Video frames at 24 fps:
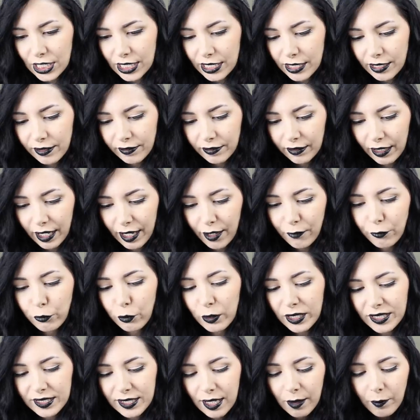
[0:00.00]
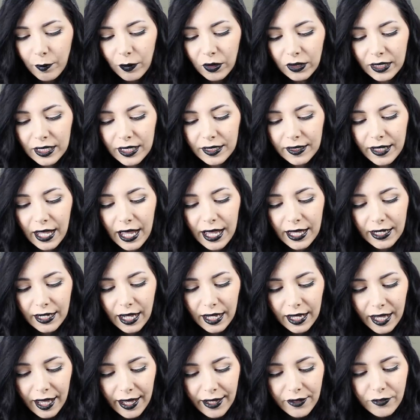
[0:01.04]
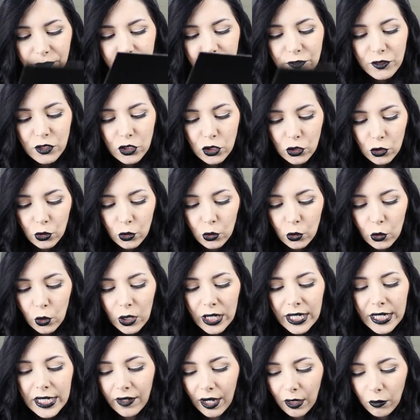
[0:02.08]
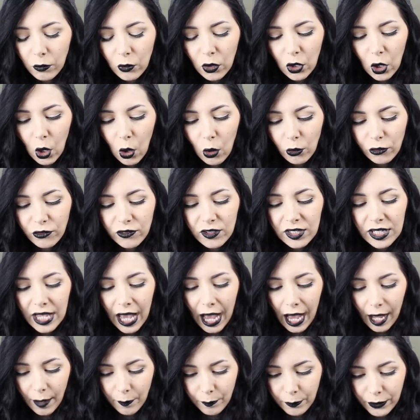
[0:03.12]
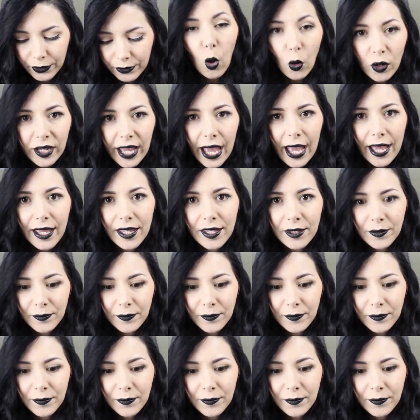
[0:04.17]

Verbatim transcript: it, I have to assemble it, and I have to download the app. Okay,